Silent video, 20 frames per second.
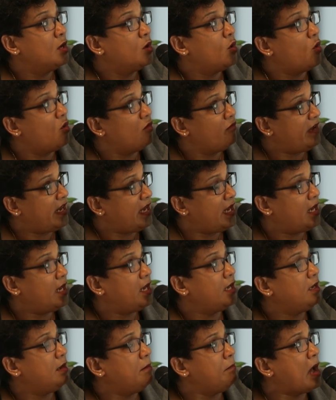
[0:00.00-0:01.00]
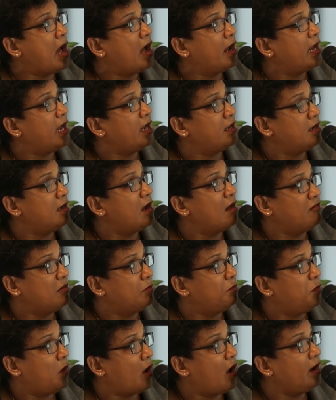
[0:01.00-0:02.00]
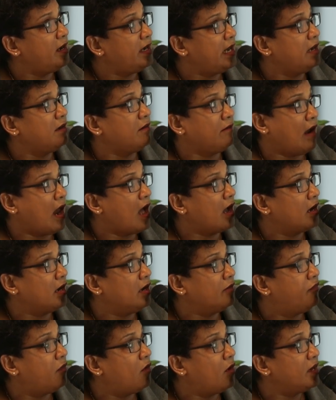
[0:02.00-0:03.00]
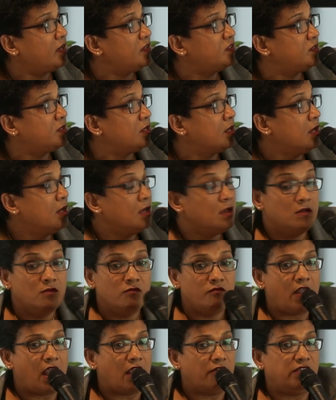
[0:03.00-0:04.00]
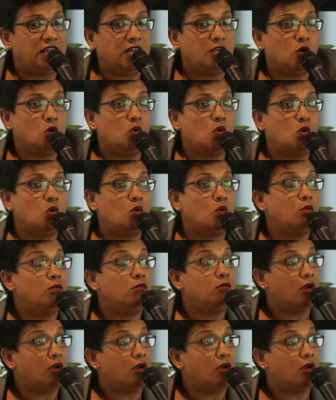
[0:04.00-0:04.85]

we demarcated our plot in Rilagala Forest, where we know a